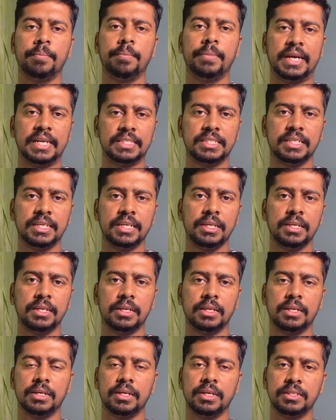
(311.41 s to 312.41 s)

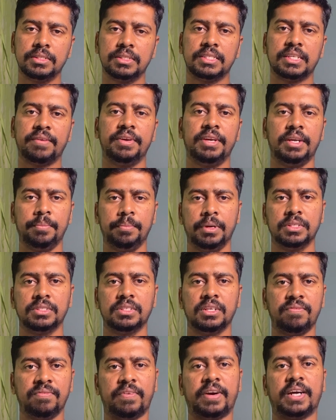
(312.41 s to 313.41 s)
medicine is seventy
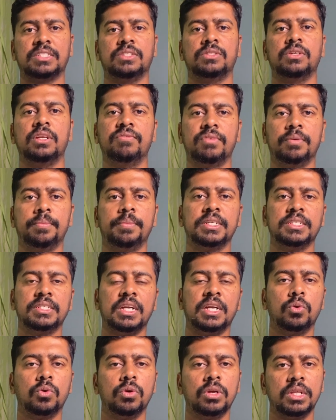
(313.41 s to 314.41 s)
percent factual
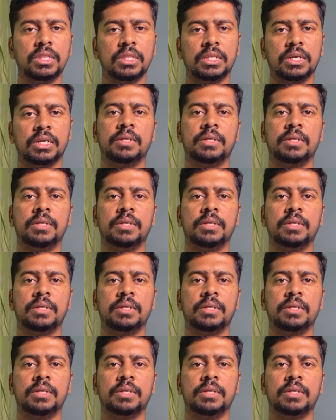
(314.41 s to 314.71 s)
information and only